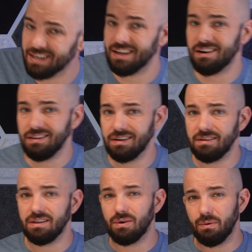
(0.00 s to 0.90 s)
it down a
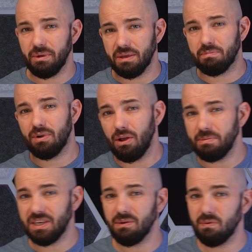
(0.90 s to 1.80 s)
little lower, we could
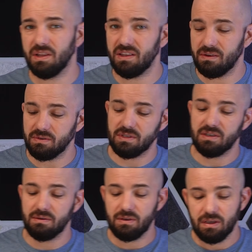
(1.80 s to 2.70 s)
probably get rid of those.
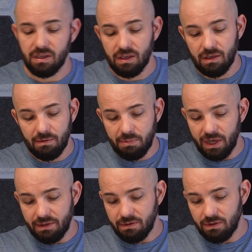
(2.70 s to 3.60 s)

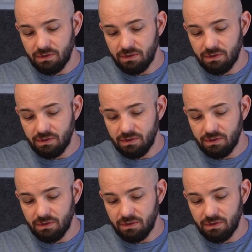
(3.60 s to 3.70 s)
But